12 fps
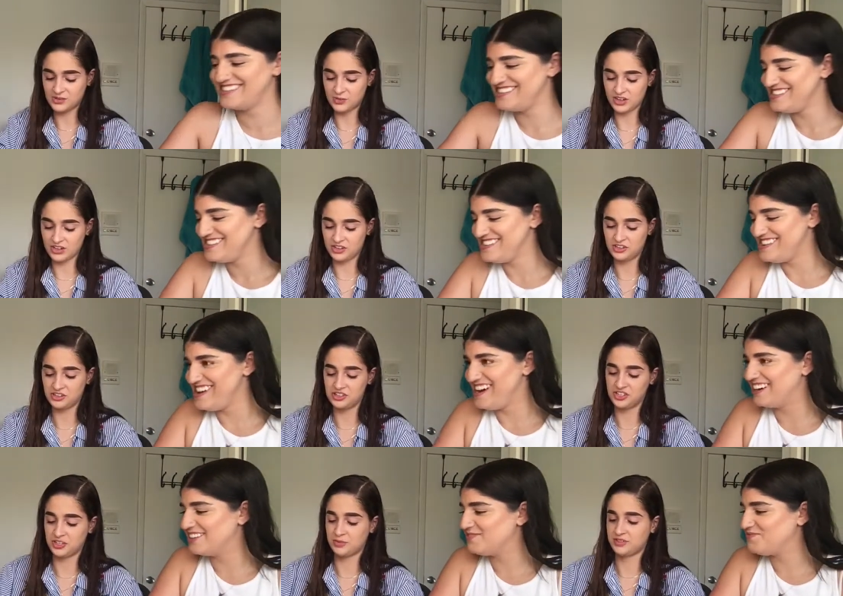Speaker 1: is what a good
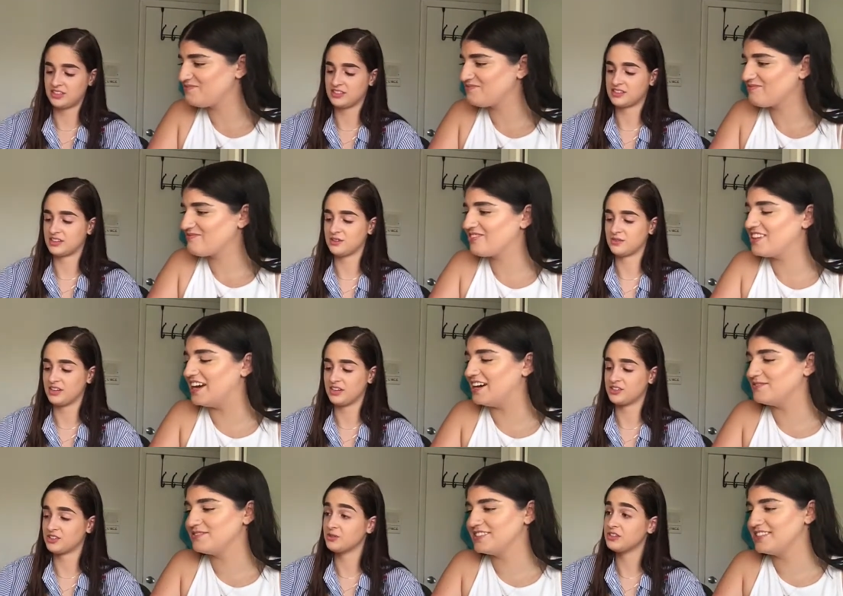chip tastes like, right?
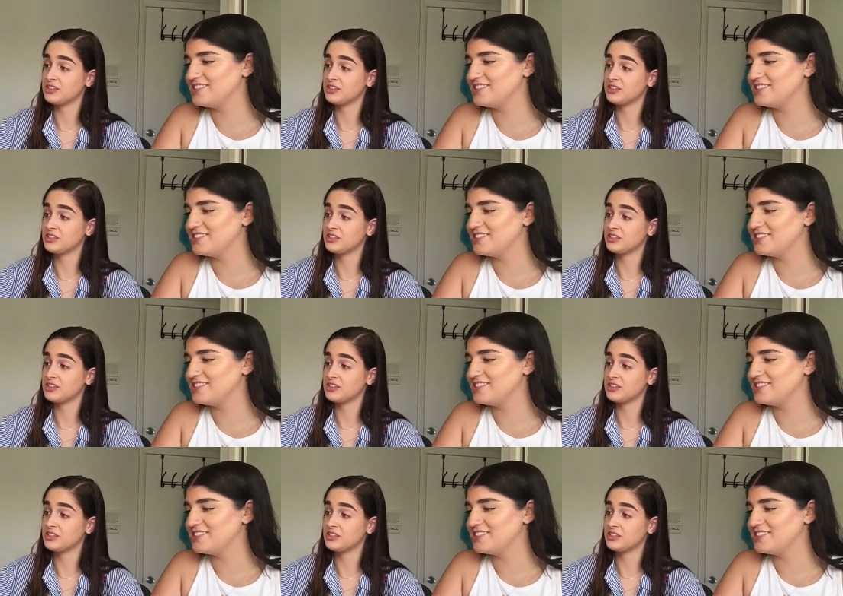Yeah. Here. Don't